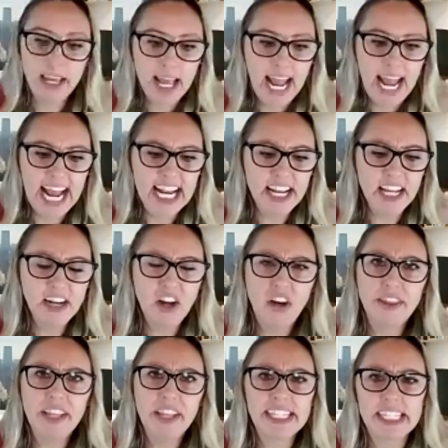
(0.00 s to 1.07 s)
And then
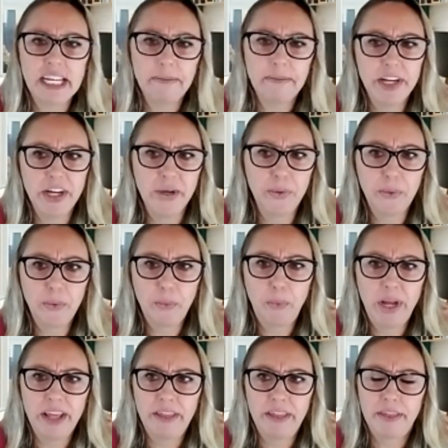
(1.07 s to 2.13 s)
on that same note
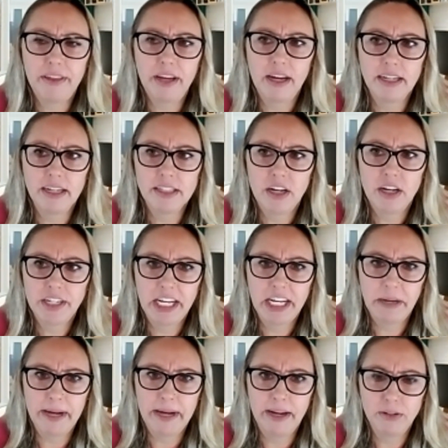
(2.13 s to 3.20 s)
with talking
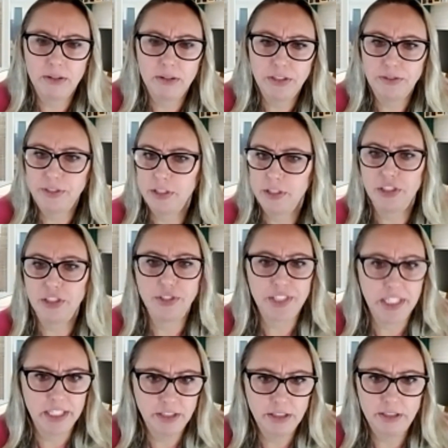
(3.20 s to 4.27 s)
about you
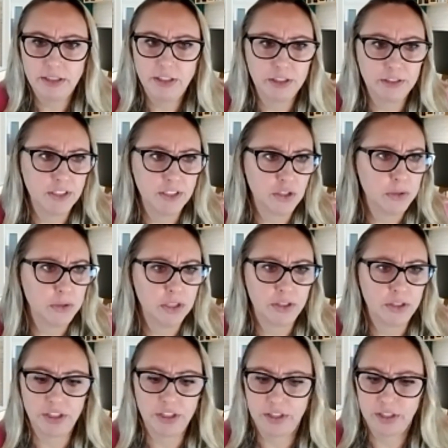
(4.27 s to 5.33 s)
said you're a visual
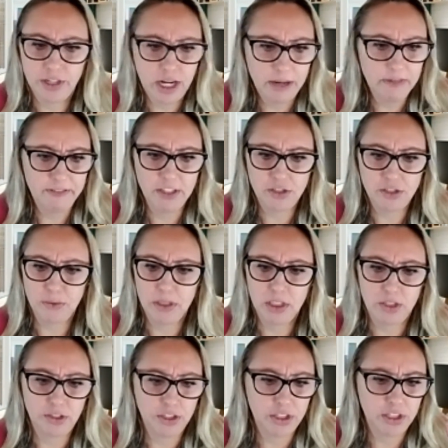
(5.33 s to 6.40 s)
learner, or I'm a visual
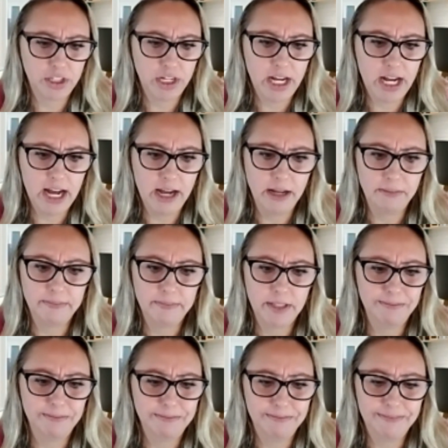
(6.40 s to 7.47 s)
learner,
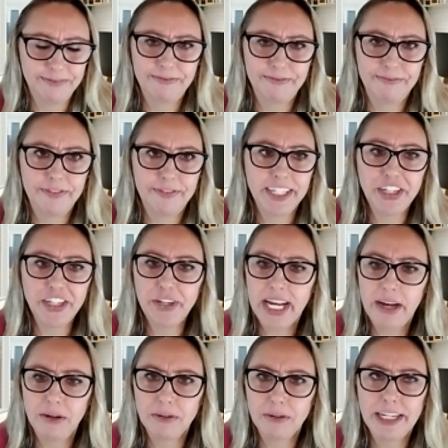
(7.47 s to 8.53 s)
figuring
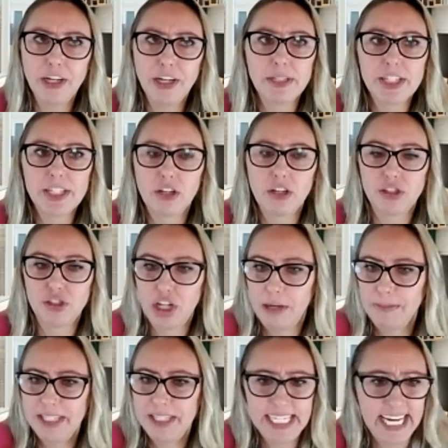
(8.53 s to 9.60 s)
out, I know it's not our
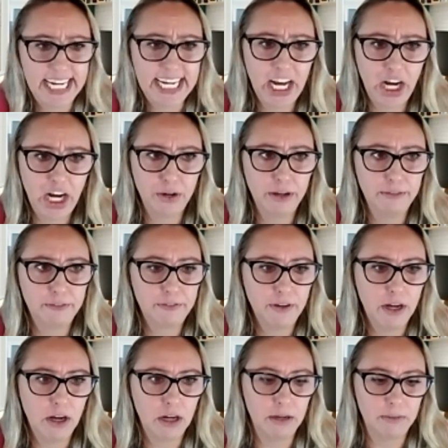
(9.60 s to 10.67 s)
job to take care of
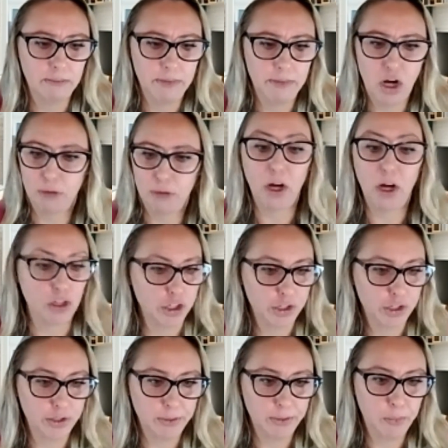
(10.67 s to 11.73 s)
our
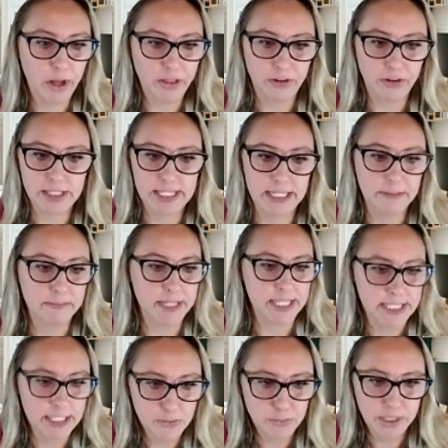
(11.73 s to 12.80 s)
partner, whether it's in a
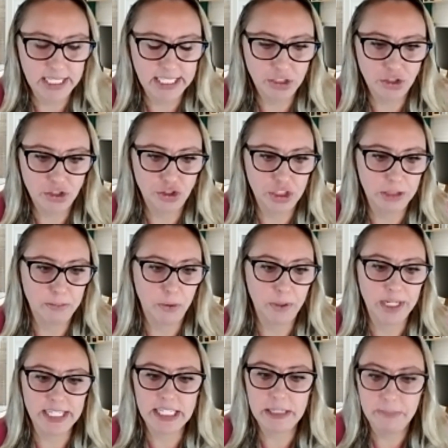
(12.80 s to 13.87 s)
business relationship or
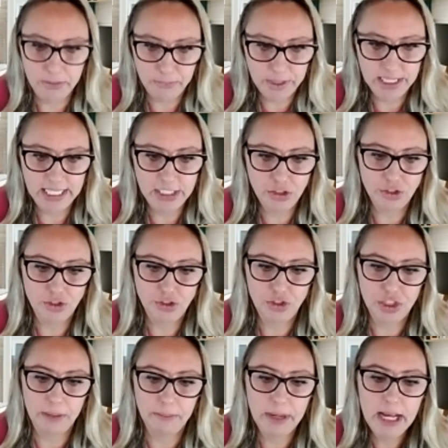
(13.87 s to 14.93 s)
an intimate
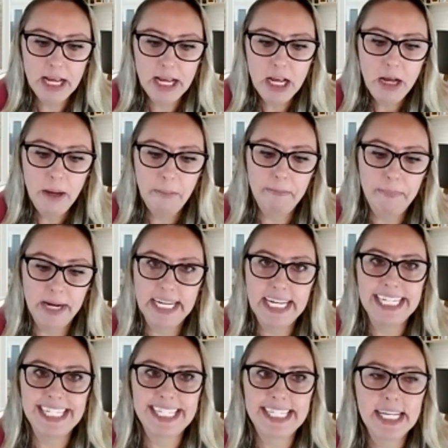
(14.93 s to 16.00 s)
relationship, but
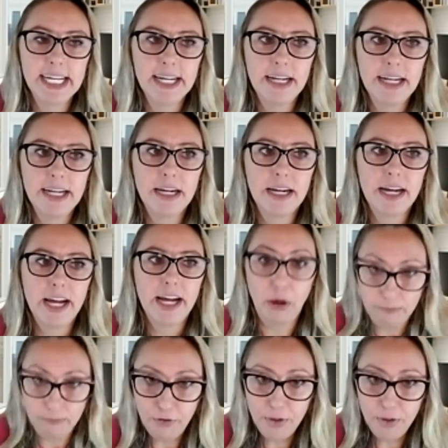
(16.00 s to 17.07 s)
it's
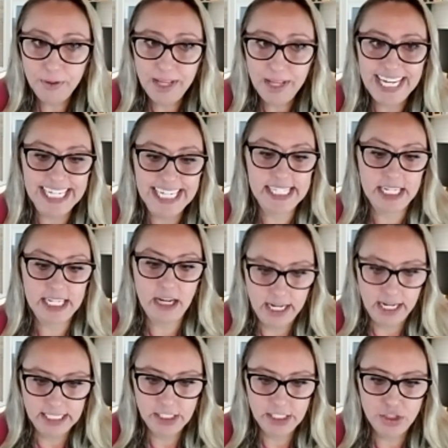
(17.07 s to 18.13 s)
helpful and it's
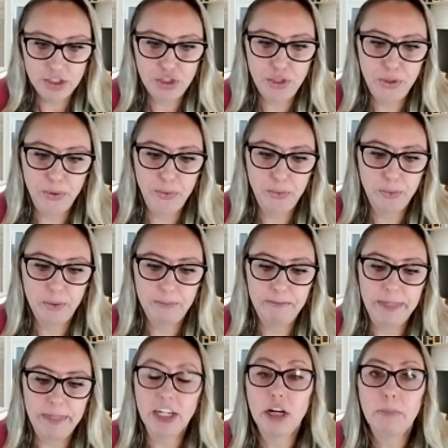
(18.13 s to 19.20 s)
kind to
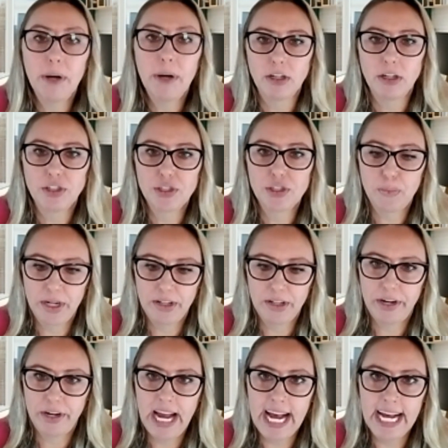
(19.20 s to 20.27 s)
meet our partners where
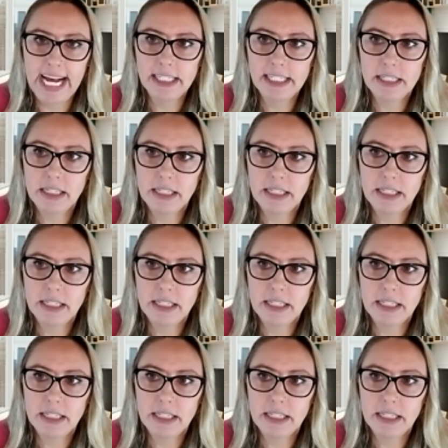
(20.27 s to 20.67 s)
they're at.